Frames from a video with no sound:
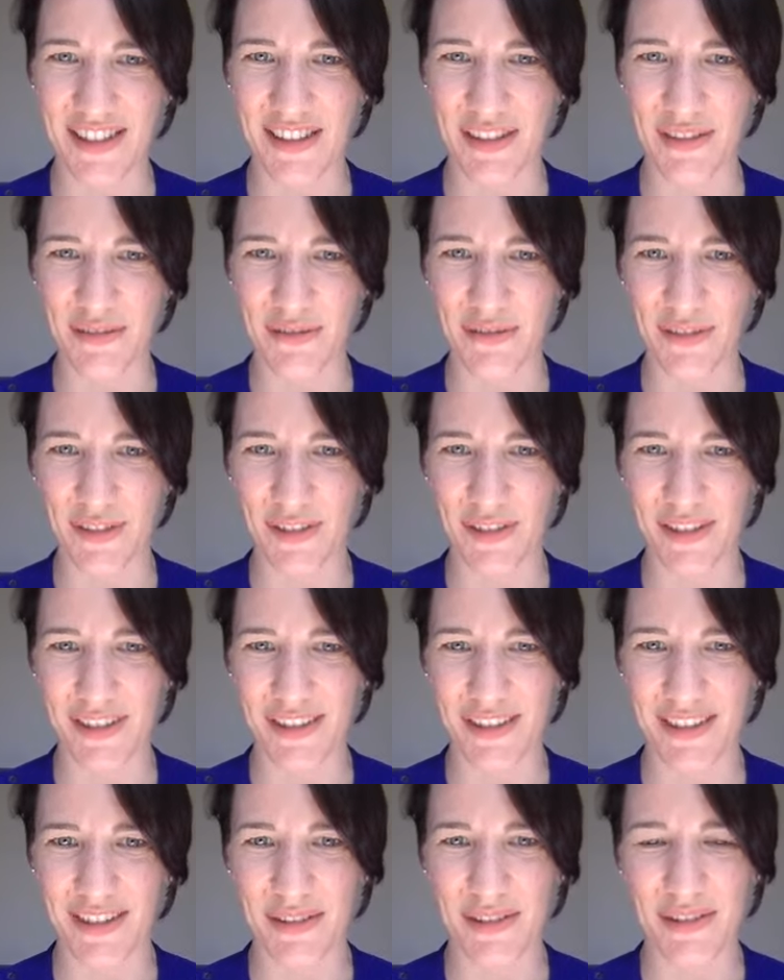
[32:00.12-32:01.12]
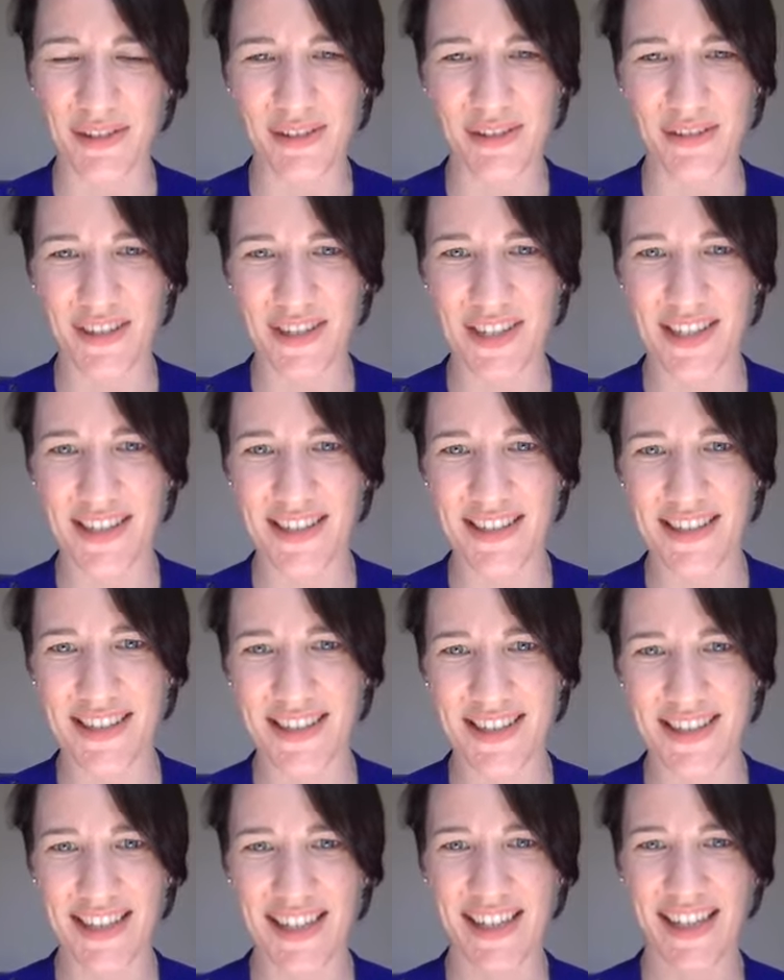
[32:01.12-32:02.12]
you for all your questions,
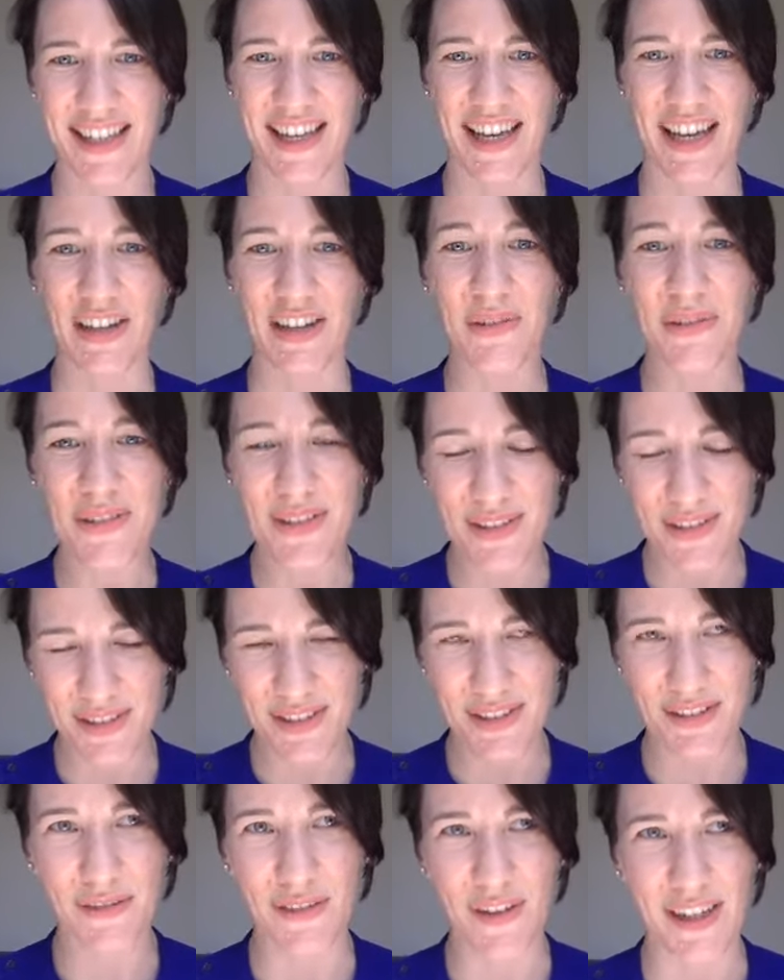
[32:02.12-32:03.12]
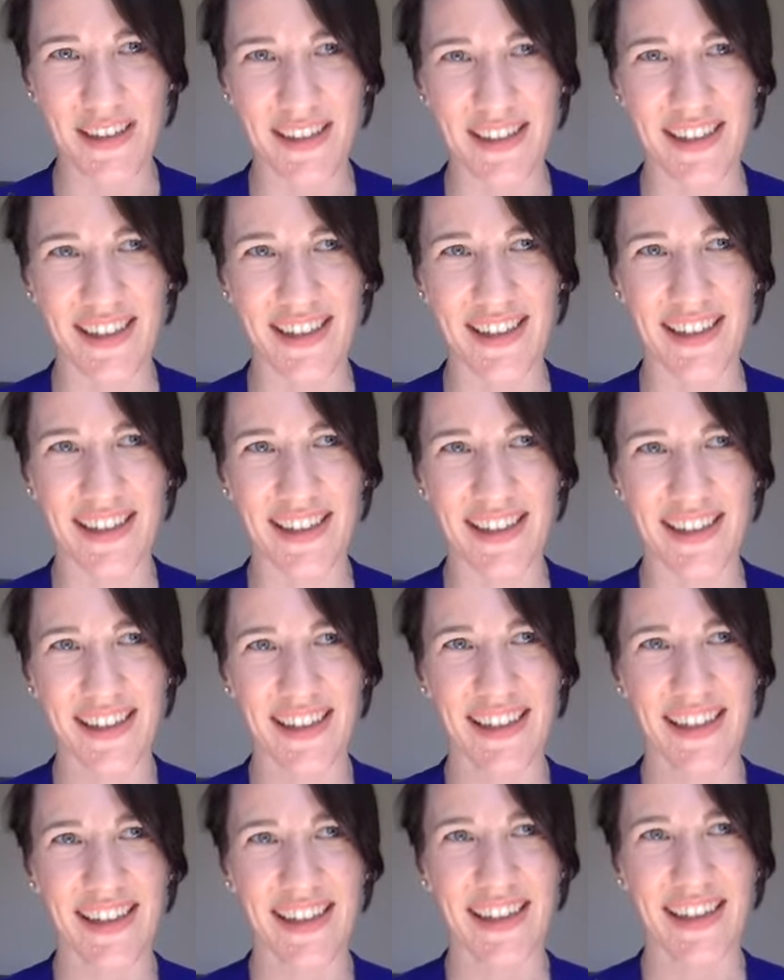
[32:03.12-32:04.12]
and also the fact that
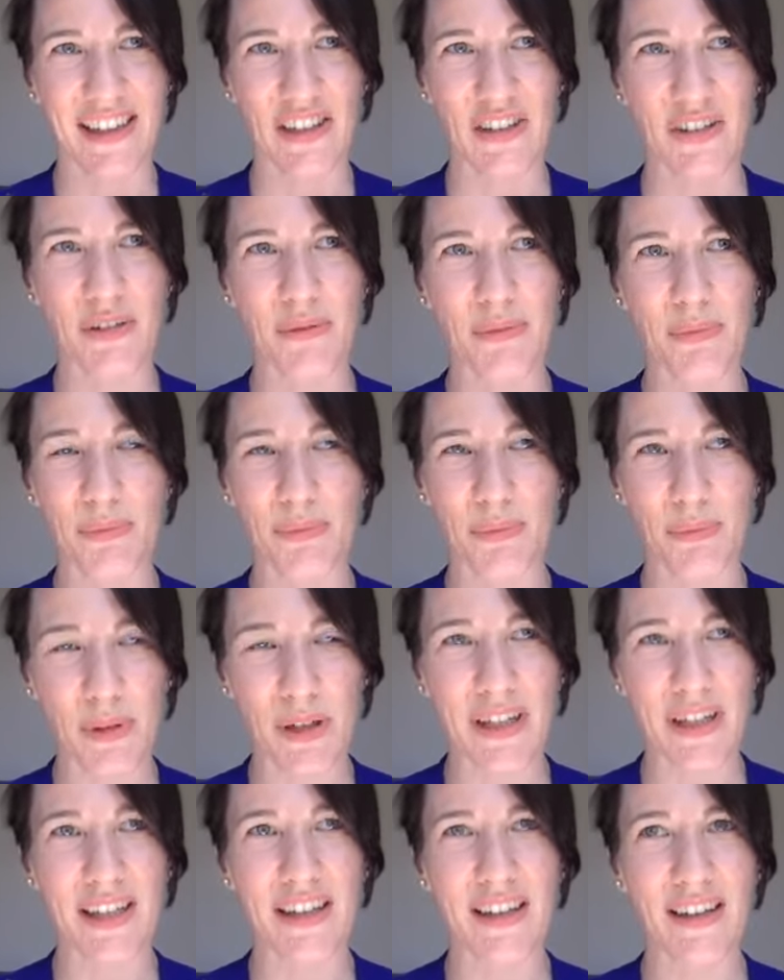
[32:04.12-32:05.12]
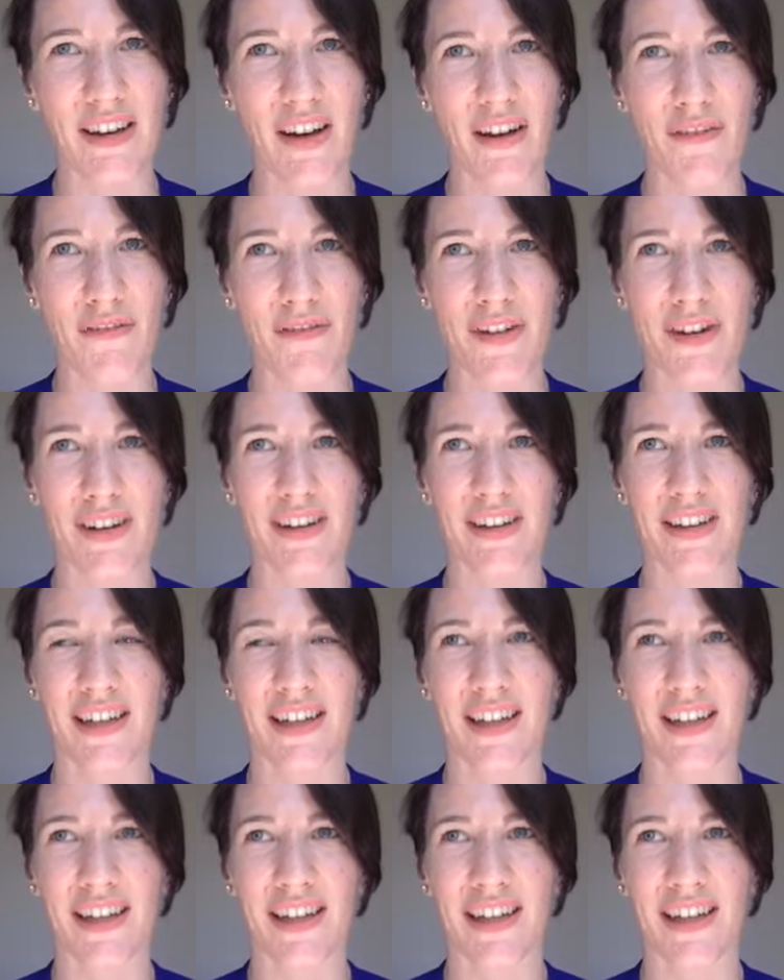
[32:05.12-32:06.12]
you're bringing a
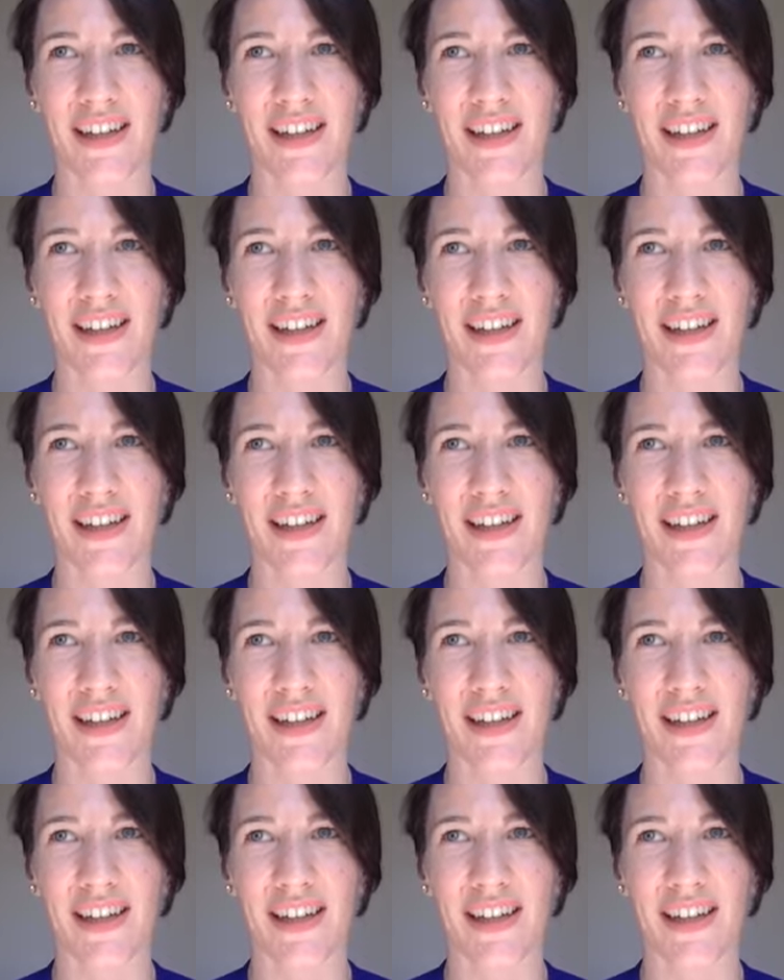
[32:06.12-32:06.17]
very